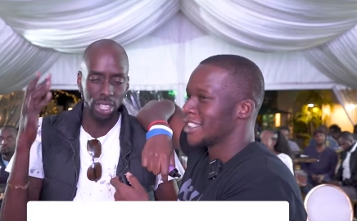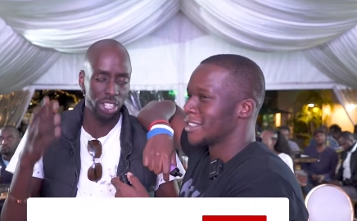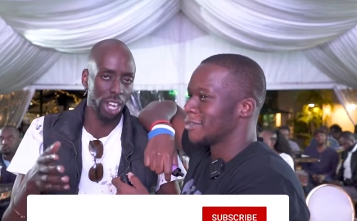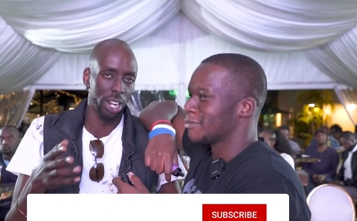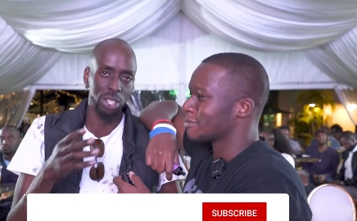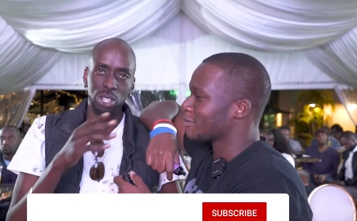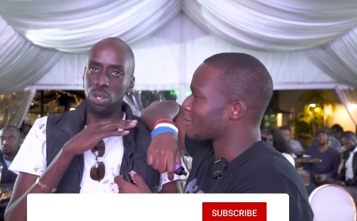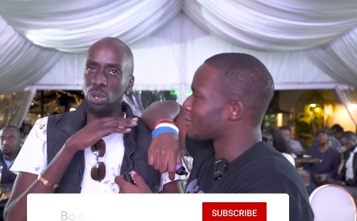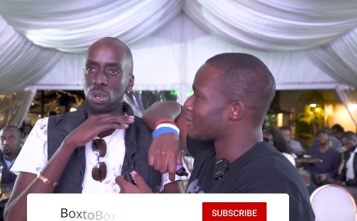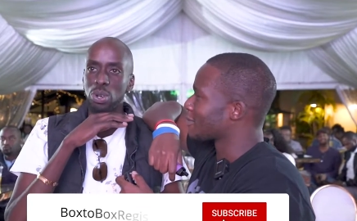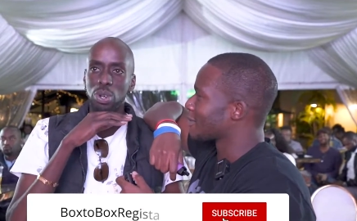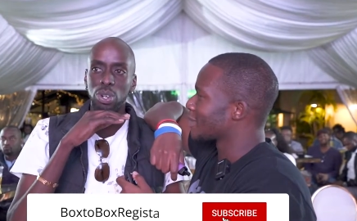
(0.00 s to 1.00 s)
Speaker 1: Shout out to,
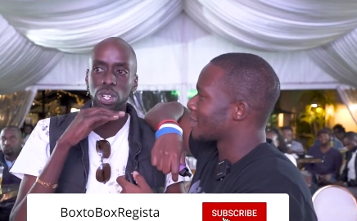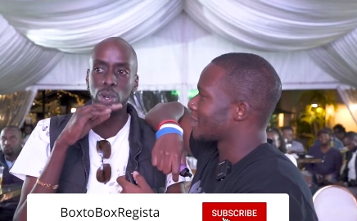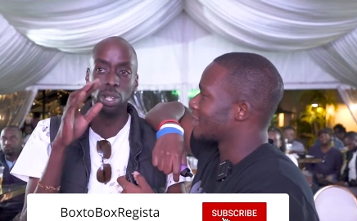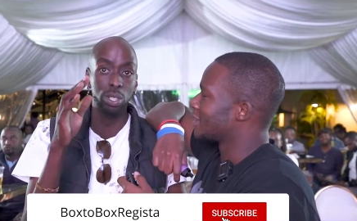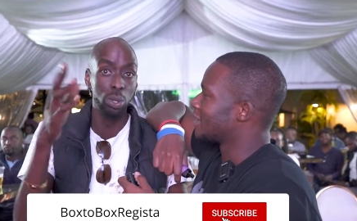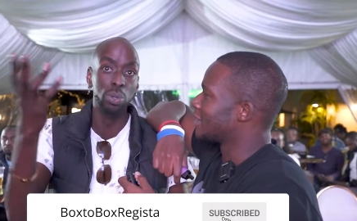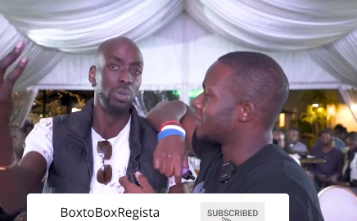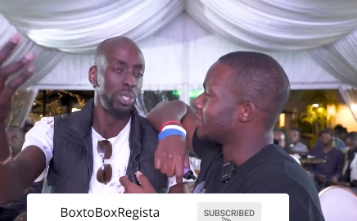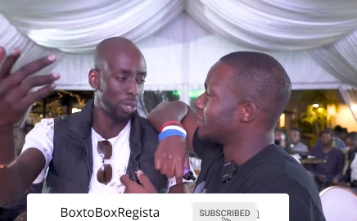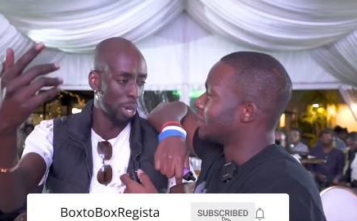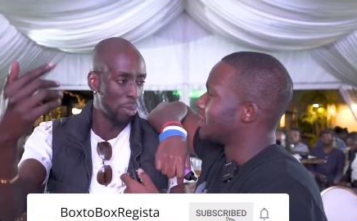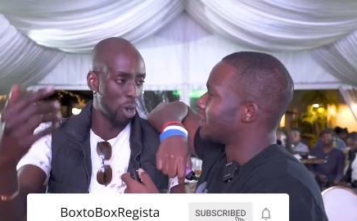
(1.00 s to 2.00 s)
you know, Wanzu, who
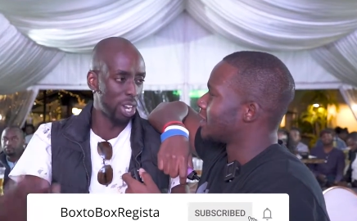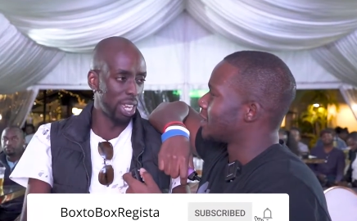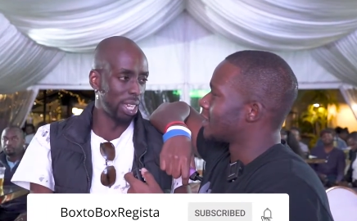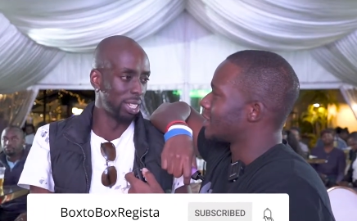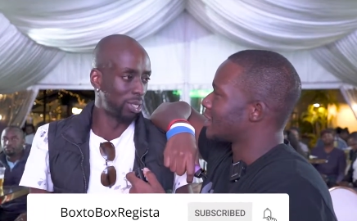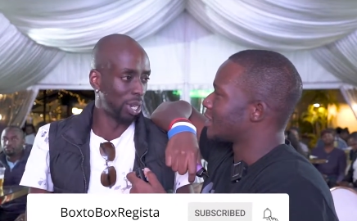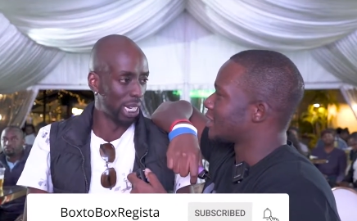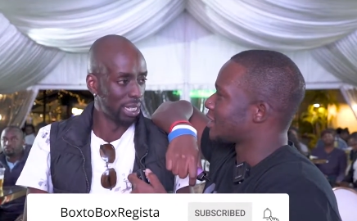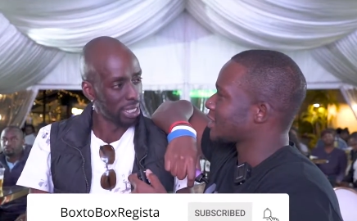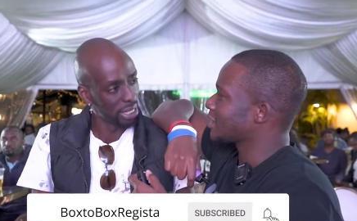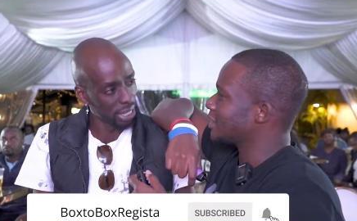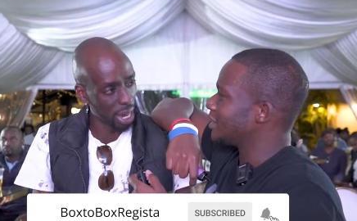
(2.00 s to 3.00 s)
saw him walking, so at
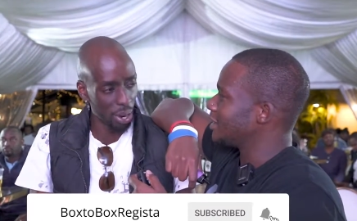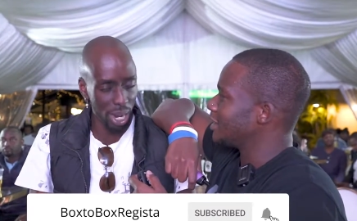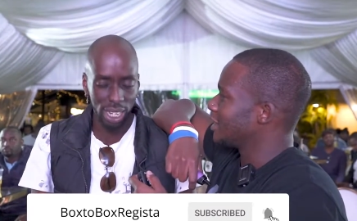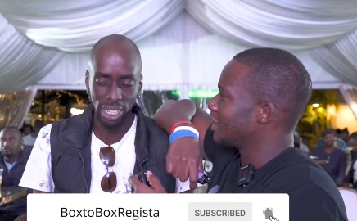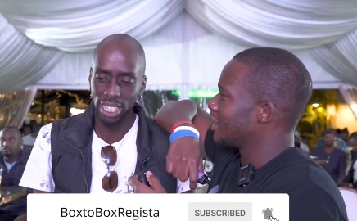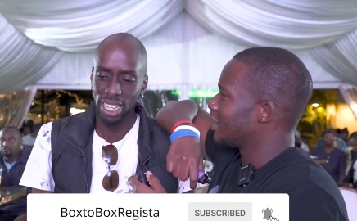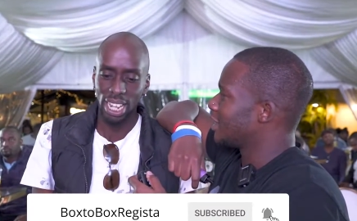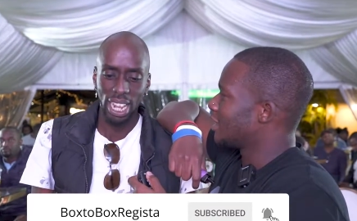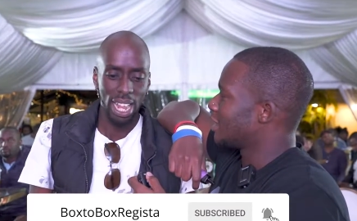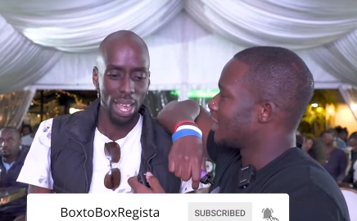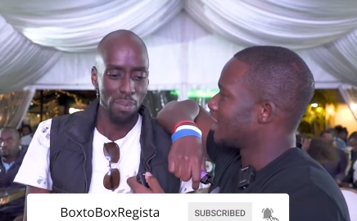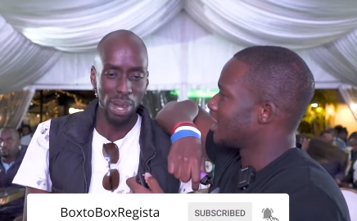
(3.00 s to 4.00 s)
least he's sour.
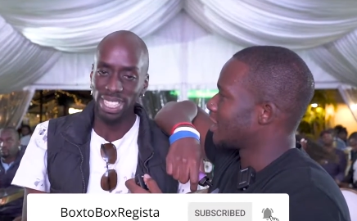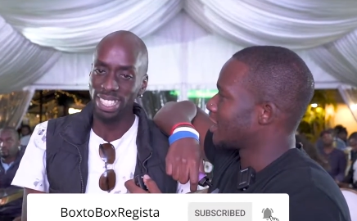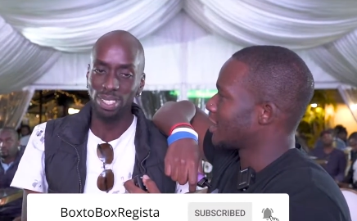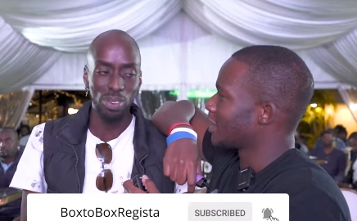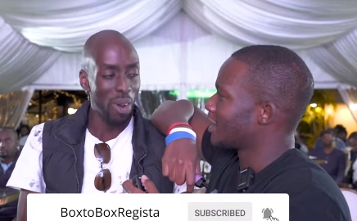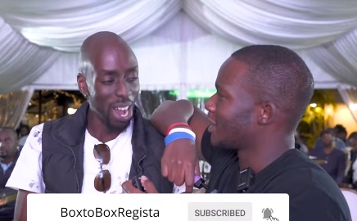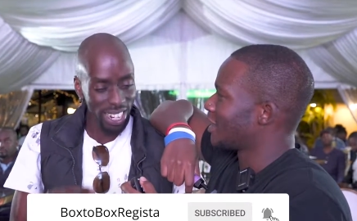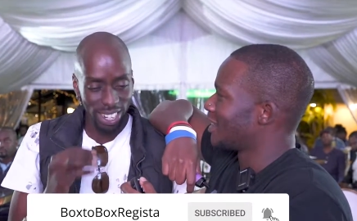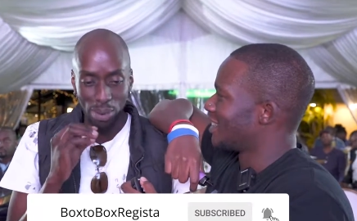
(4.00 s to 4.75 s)
But this is one